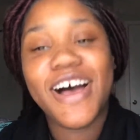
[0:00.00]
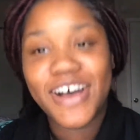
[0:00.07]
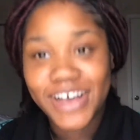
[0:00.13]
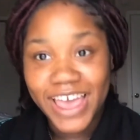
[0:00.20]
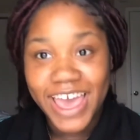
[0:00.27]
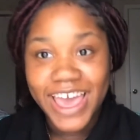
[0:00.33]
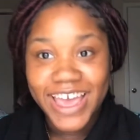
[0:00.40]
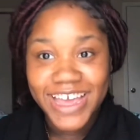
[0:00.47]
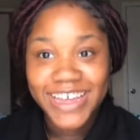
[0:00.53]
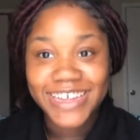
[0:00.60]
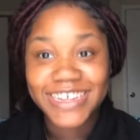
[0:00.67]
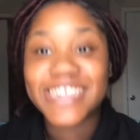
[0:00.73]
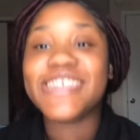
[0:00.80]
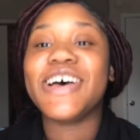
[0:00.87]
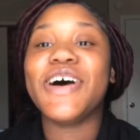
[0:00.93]
Okay,
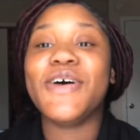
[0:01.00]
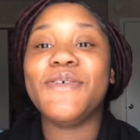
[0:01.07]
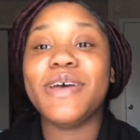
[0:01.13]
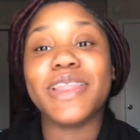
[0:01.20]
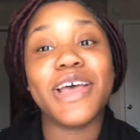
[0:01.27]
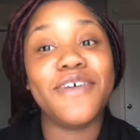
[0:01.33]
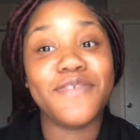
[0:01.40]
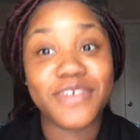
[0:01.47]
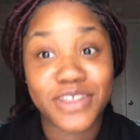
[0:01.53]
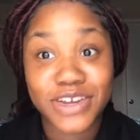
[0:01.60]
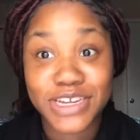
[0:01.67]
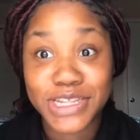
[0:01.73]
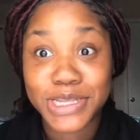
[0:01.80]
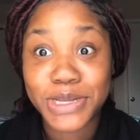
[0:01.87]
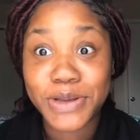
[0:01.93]
so without further
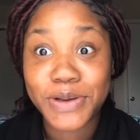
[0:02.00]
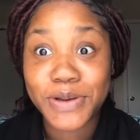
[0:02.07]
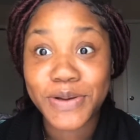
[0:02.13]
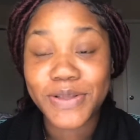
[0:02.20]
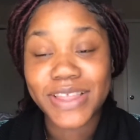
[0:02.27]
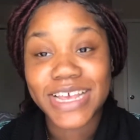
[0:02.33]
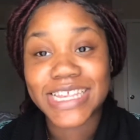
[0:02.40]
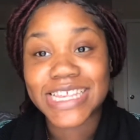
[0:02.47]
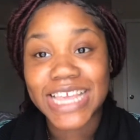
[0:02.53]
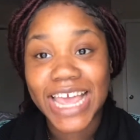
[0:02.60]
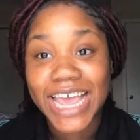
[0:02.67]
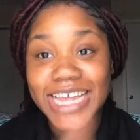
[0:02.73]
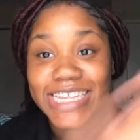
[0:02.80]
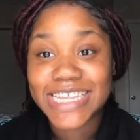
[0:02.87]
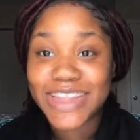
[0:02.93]
ado, let's
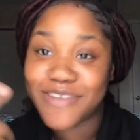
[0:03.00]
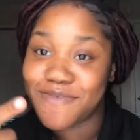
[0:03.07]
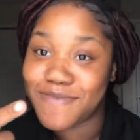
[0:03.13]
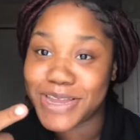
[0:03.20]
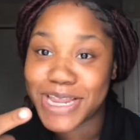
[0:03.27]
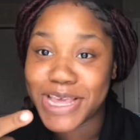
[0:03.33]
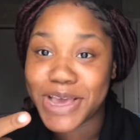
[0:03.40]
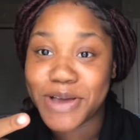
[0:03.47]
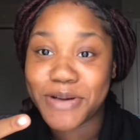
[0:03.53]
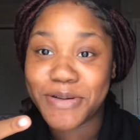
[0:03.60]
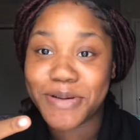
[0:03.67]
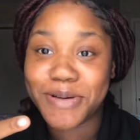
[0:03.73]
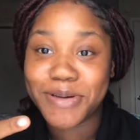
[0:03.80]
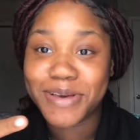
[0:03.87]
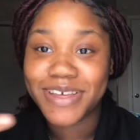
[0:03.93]
get to the video.
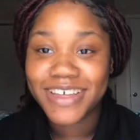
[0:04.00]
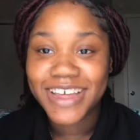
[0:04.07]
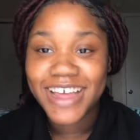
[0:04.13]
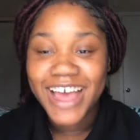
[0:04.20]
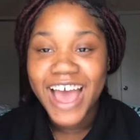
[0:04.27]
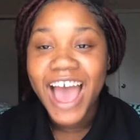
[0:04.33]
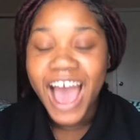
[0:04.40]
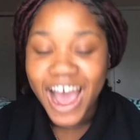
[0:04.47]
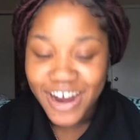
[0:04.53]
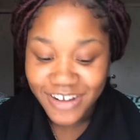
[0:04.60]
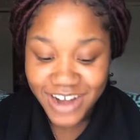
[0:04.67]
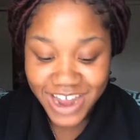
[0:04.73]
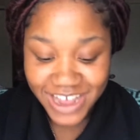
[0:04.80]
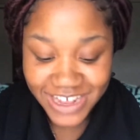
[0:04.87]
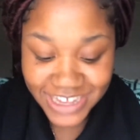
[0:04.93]

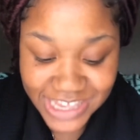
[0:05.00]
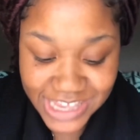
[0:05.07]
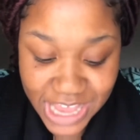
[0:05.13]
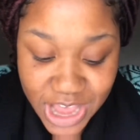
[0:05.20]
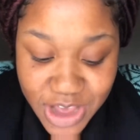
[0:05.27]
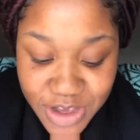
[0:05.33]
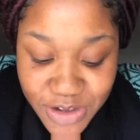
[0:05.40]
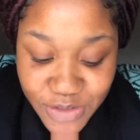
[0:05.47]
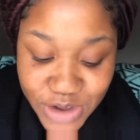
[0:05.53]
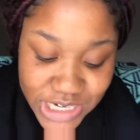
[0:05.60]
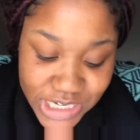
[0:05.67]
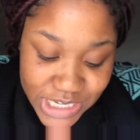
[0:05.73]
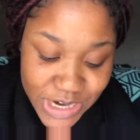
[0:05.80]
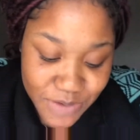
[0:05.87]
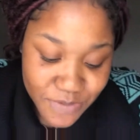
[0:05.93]
Alright, so
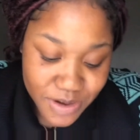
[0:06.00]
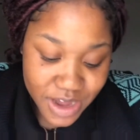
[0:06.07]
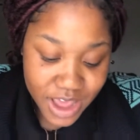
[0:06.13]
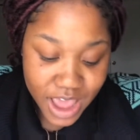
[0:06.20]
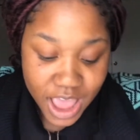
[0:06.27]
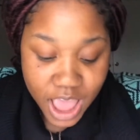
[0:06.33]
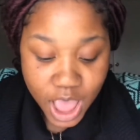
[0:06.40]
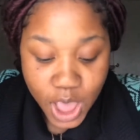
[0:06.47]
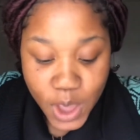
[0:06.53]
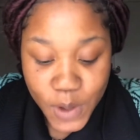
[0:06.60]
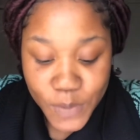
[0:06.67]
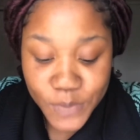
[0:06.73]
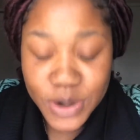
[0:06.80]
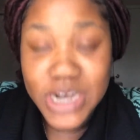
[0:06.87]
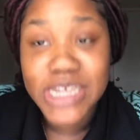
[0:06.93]
question one.
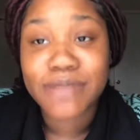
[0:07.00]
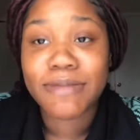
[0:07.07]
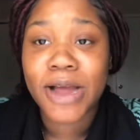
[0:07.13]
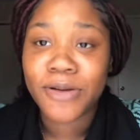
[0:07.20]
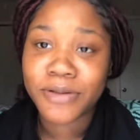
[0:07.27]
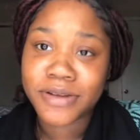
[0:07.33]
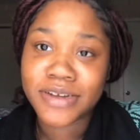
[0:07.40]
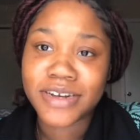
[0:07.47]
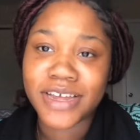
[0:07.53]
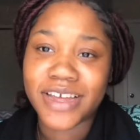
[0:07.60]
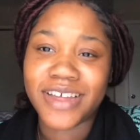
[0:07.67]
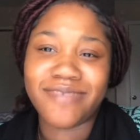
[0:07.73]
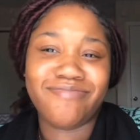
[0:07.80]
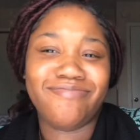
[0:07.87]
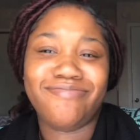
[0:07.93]
What is my real
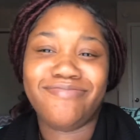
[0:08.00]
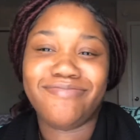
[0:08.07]
name?